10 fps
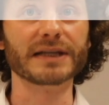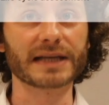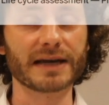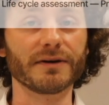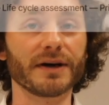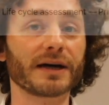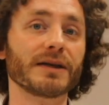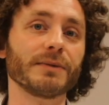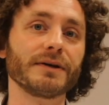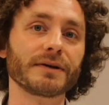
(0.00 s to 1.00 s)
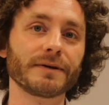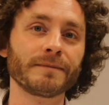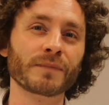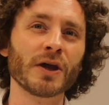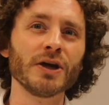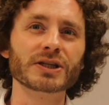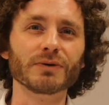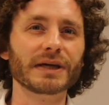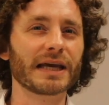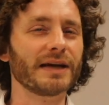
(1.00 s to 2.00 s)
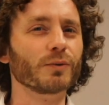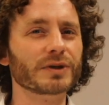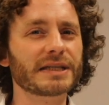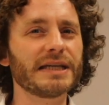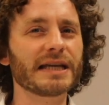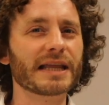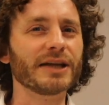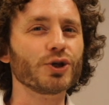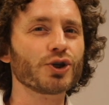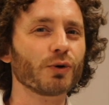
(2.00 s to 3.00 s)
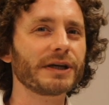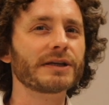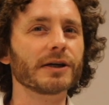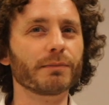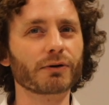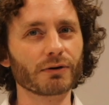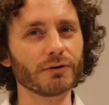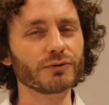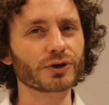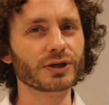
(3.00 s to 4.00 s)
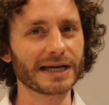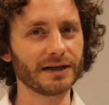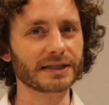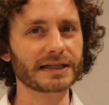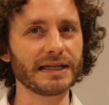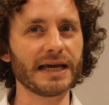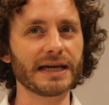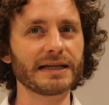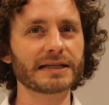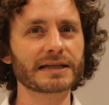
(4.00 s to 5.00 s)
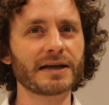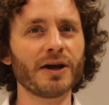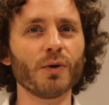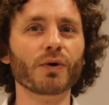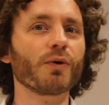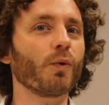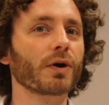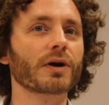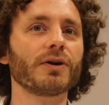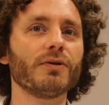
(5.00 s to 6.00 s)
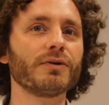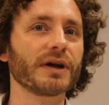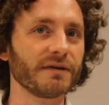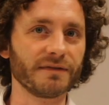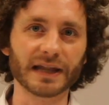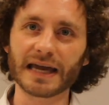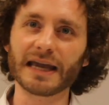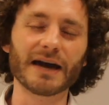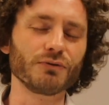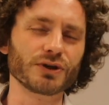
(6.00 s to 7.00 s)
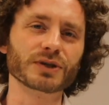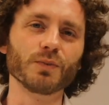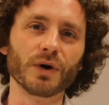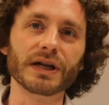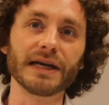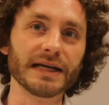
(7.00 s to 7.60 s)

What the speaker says: standard document. So again, we're seeing that joint approach to LCAs, where the workload of laying out just what it